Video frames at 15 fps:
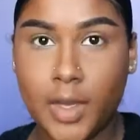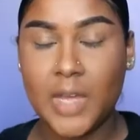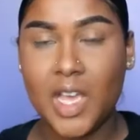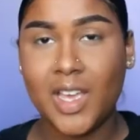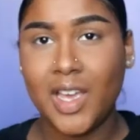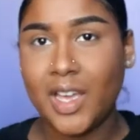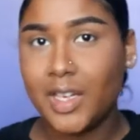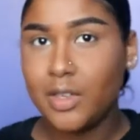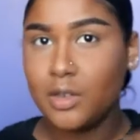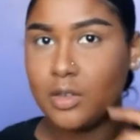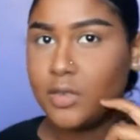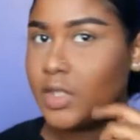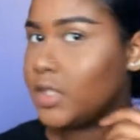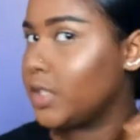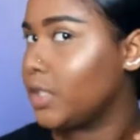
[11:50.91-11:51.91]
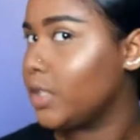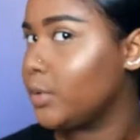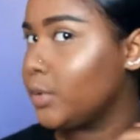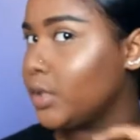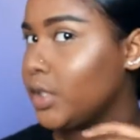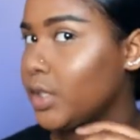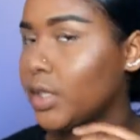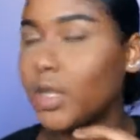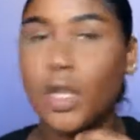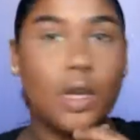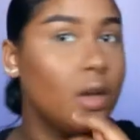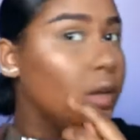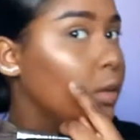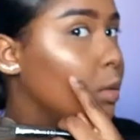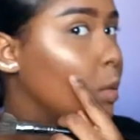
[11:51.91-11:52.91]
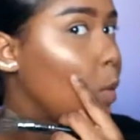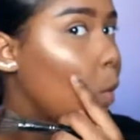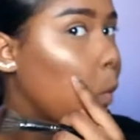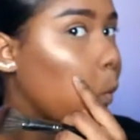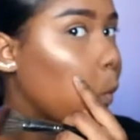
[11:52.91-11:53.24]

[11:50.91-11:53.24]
I kind of overdid it with the glow